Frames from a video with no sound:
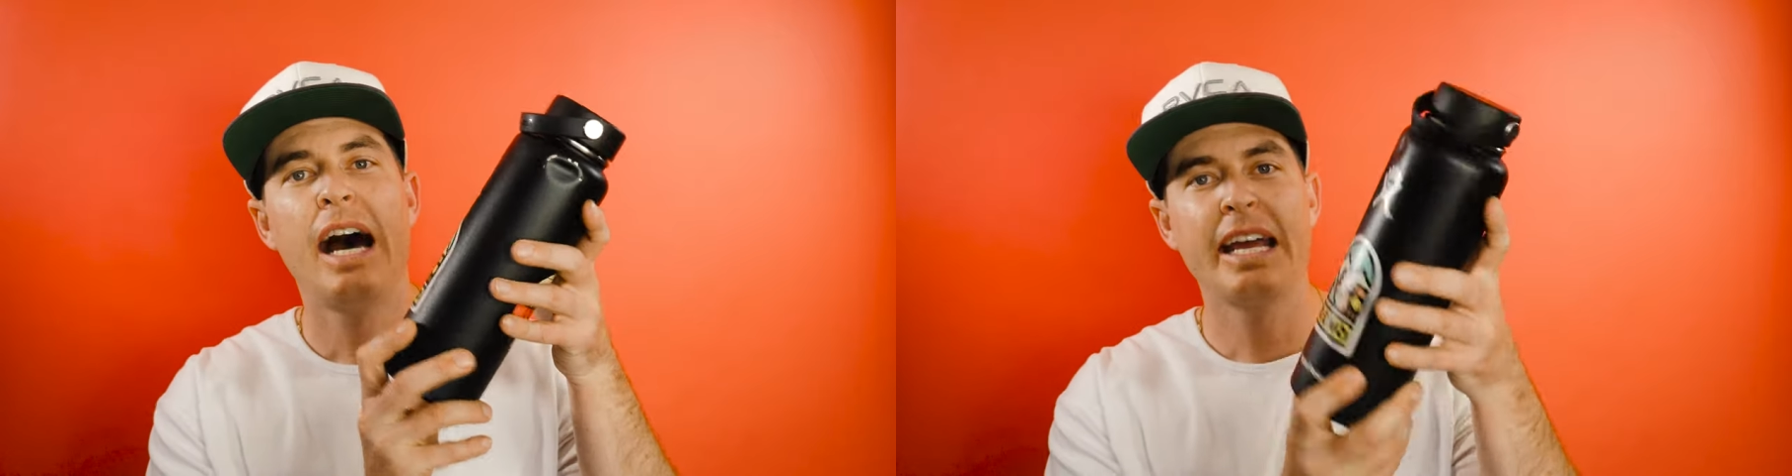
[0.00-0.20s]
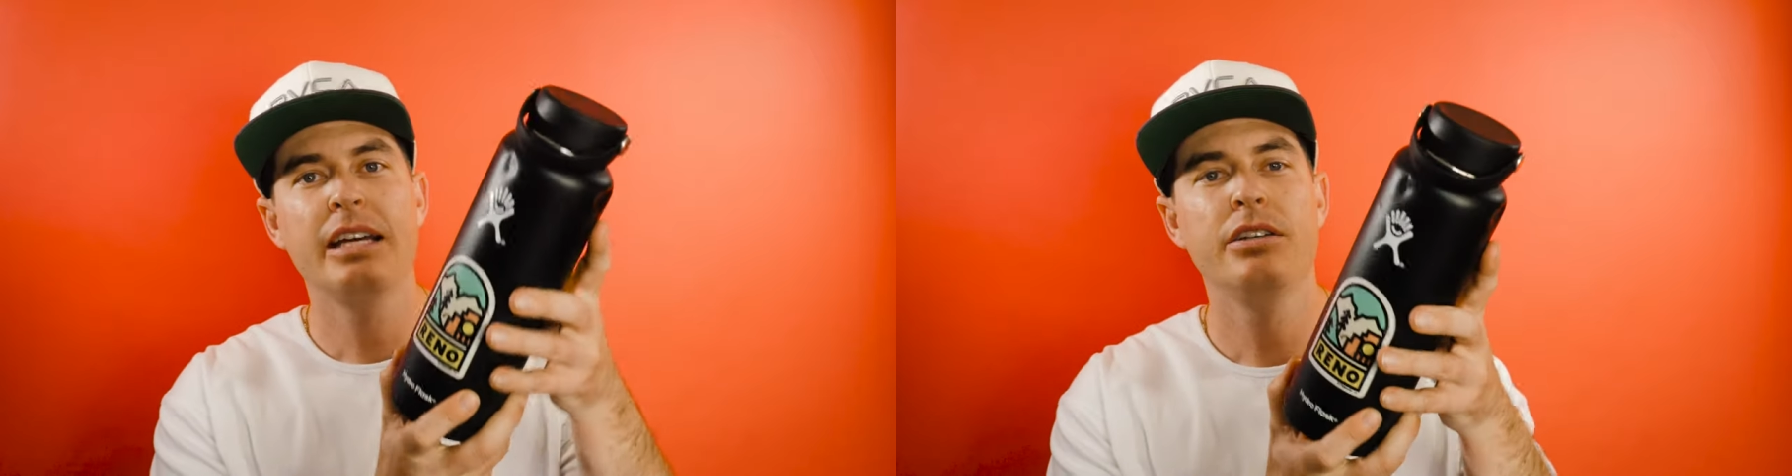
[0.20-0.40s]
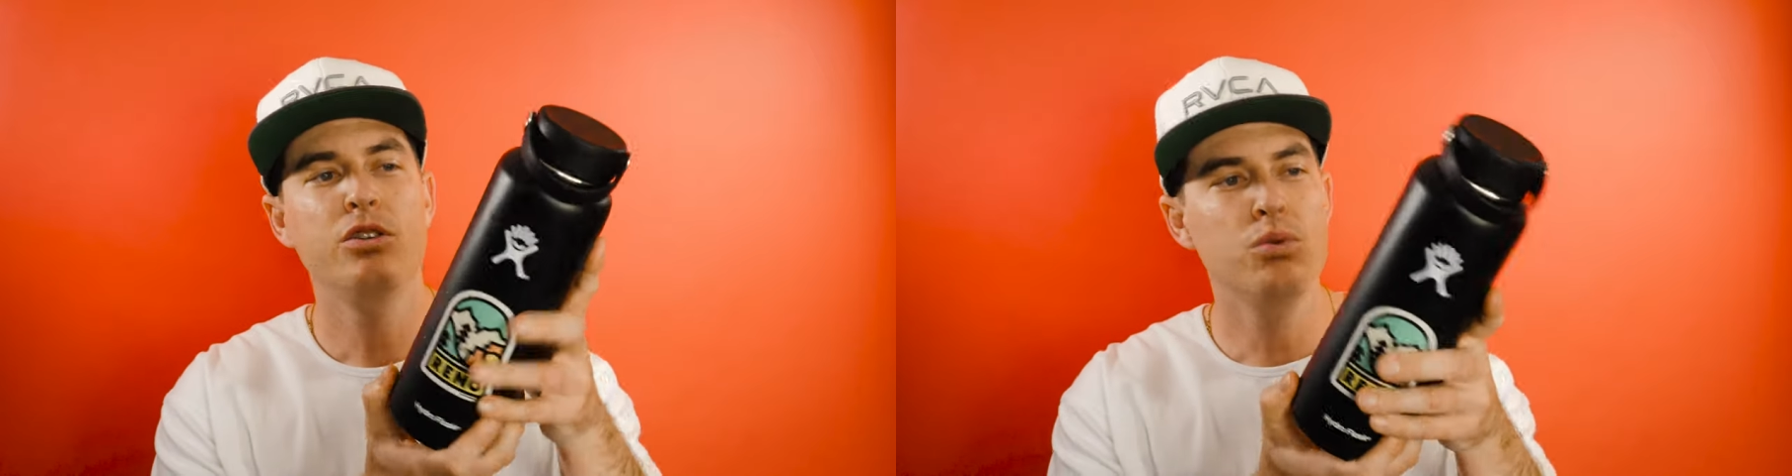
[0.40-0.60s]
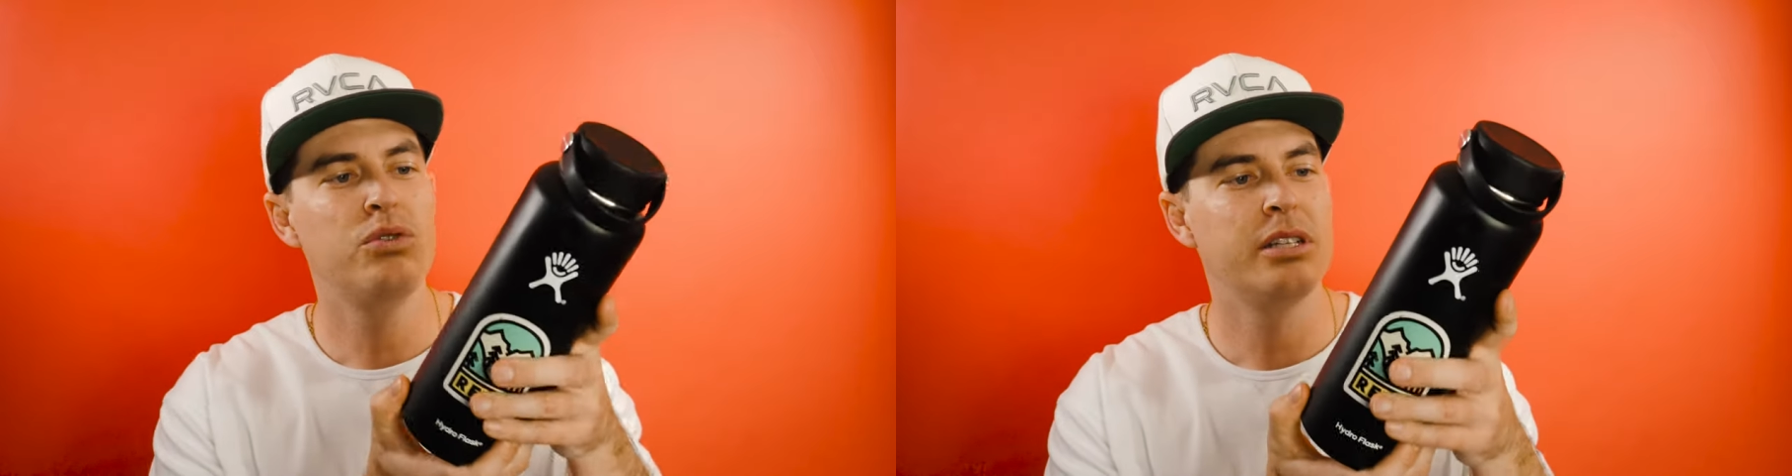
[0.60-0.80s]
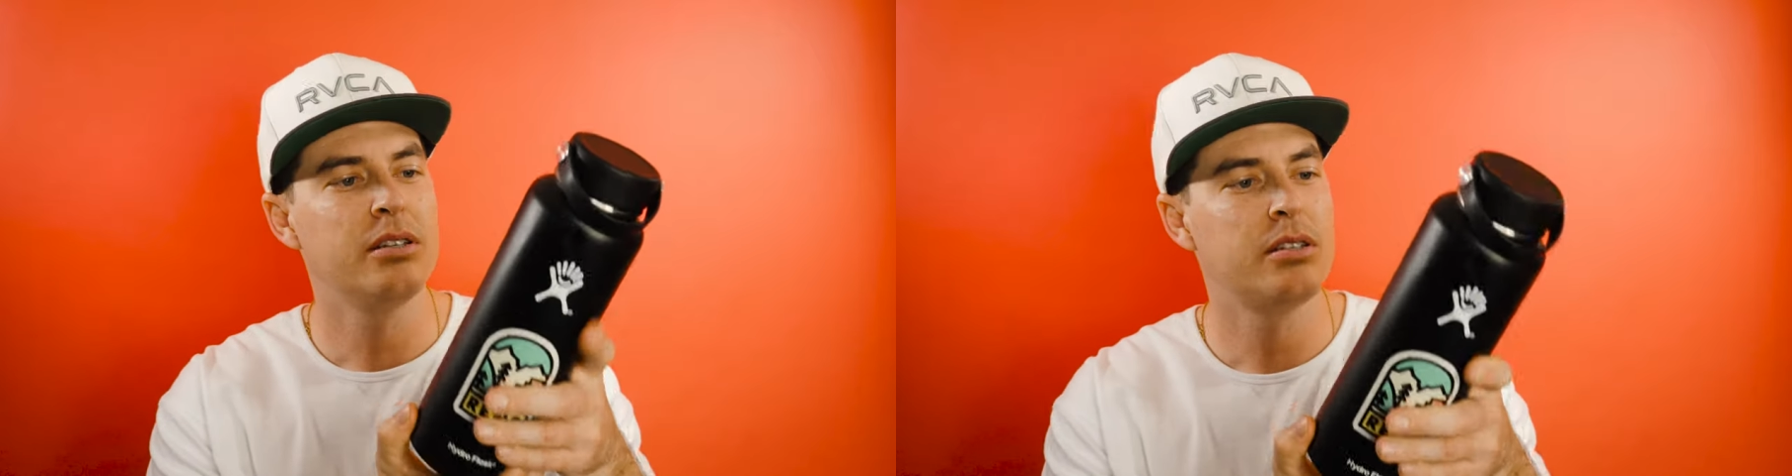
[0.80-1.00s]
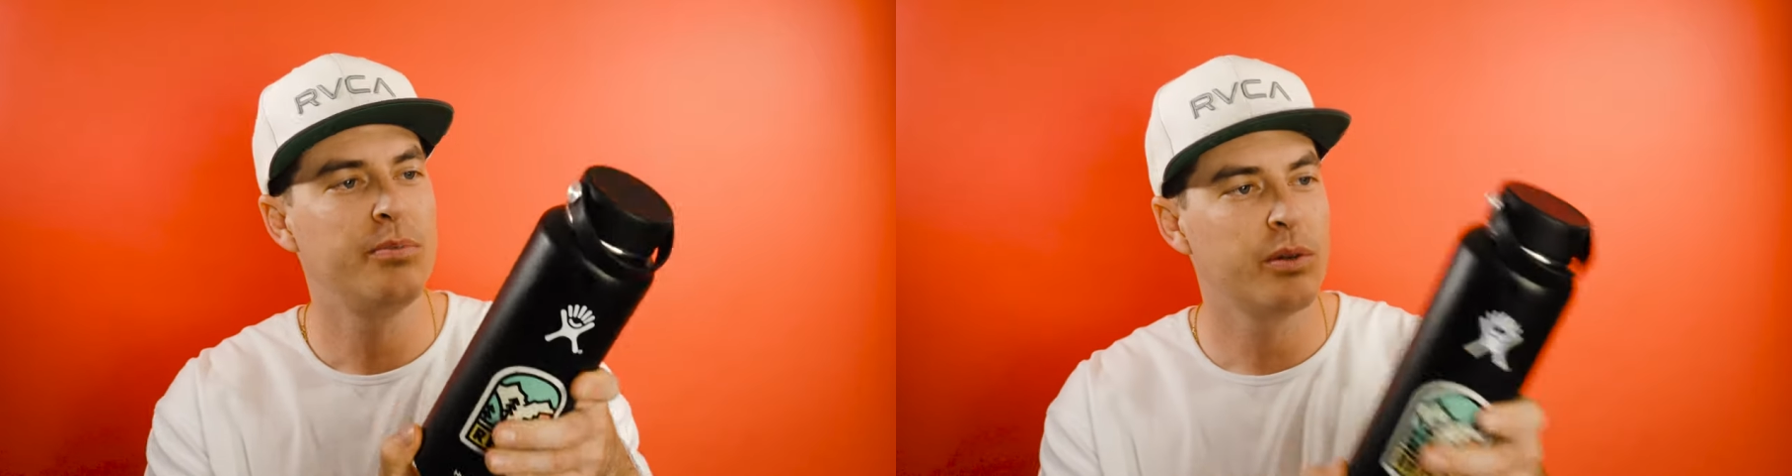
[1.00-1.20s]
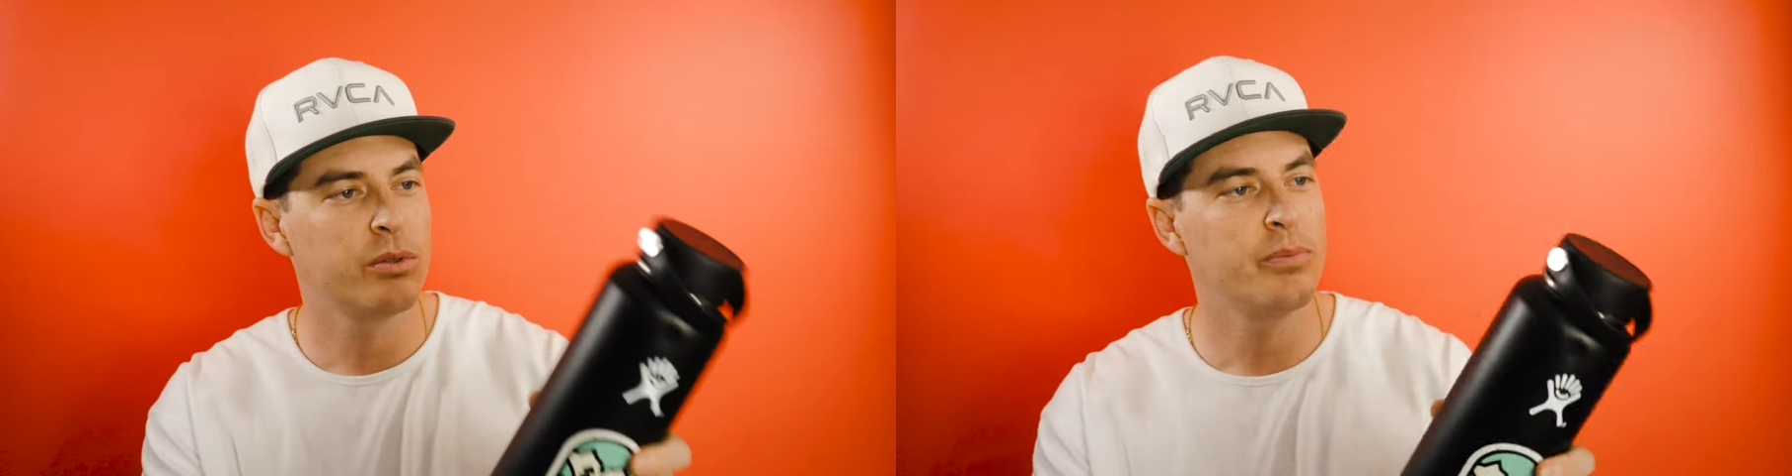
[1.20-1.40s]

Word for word: I can use this to be able